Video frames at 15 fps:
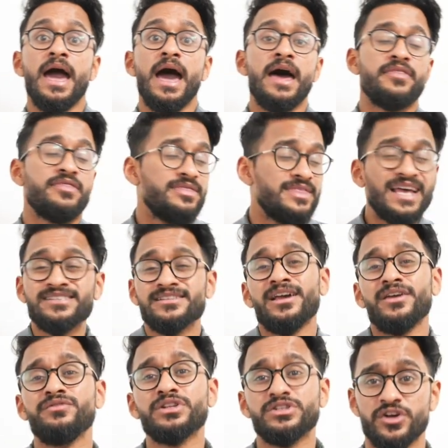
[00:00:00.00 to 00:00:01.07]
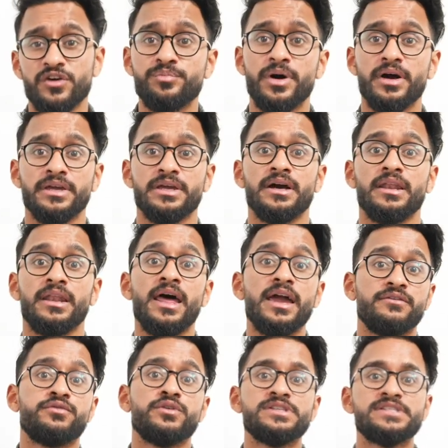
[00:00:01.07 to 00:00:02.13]
And that's not even the tough part here.
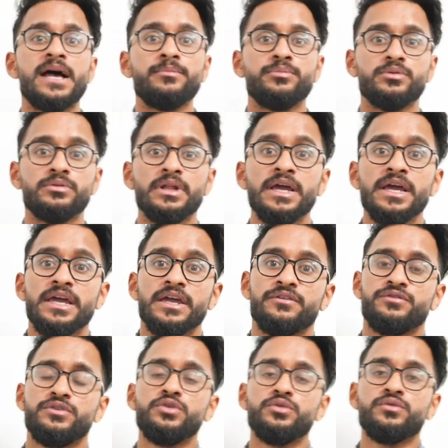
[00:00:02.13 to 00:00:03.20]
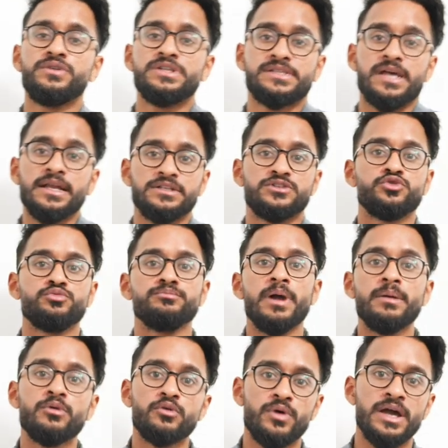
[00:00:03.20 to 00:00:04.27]
Like, for example, if you decided to
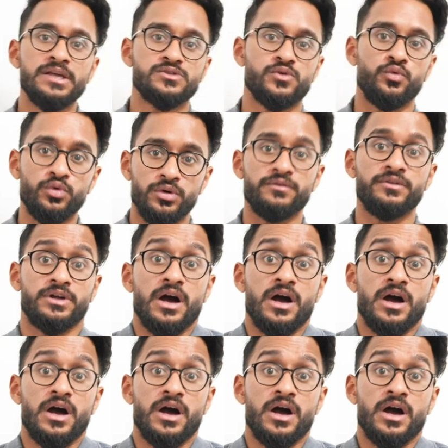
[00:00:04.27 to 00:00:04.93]
memorize all of the